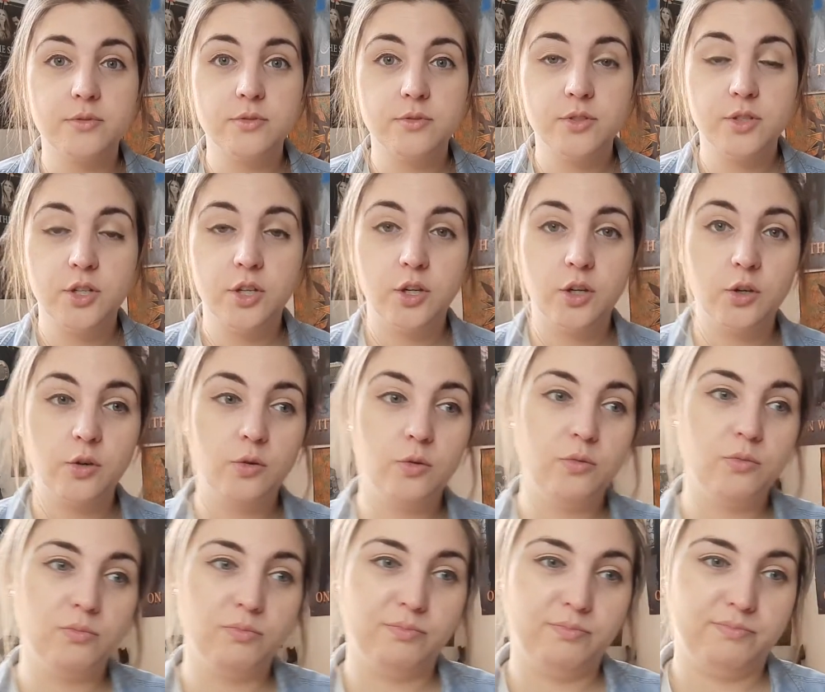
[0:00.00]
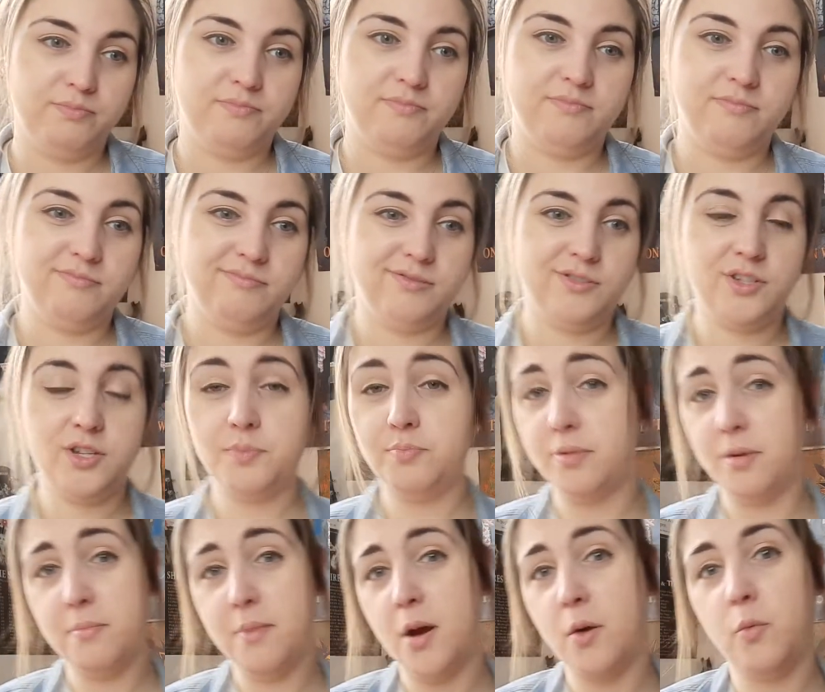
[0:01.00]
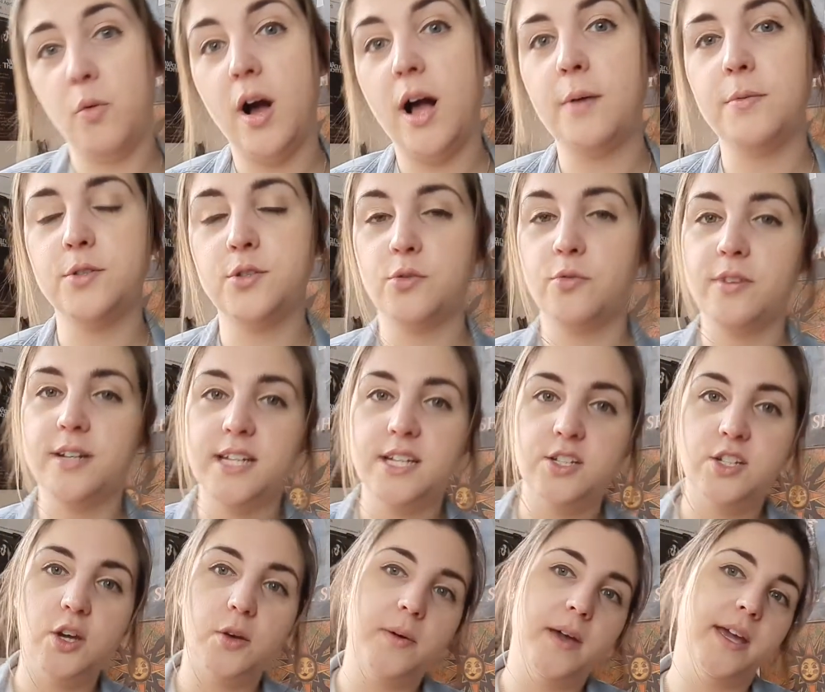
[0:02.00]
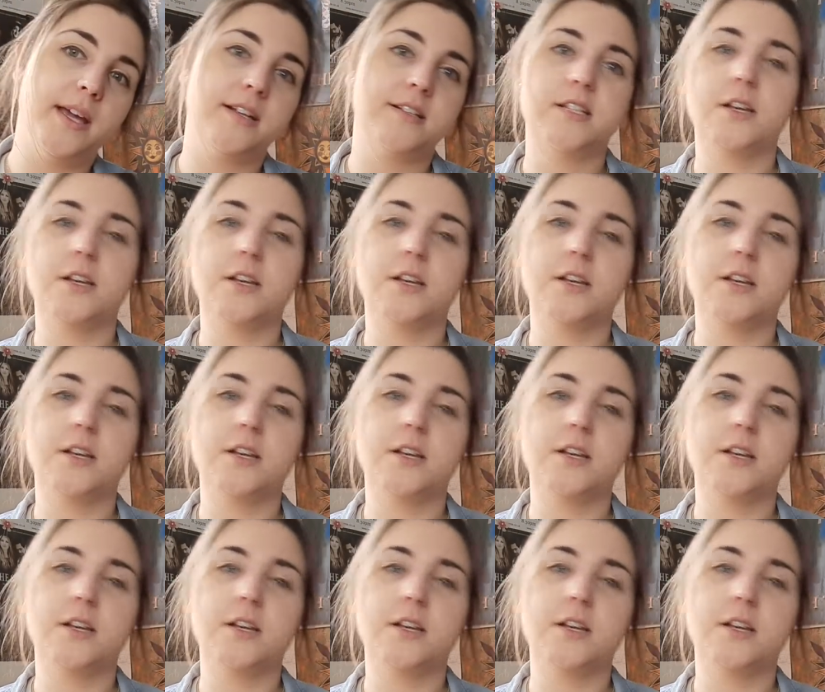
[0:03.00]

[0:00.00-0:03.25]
to promote what I was already doing.